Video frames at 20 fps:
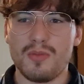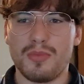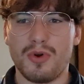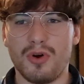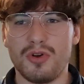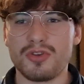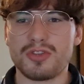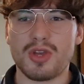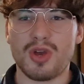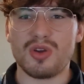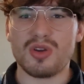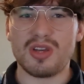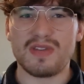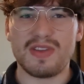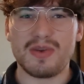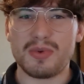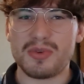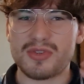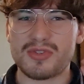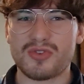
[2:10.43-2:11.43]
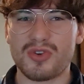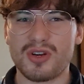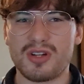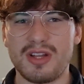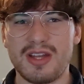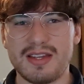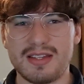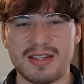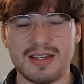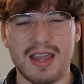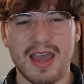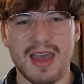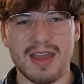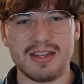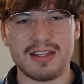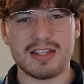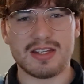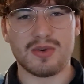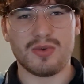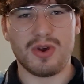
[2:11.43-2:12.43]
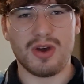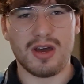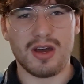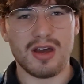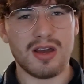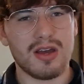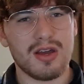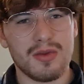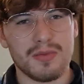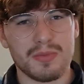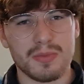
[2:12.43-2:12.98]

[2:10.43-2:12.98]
But also, if he was struggling to get into a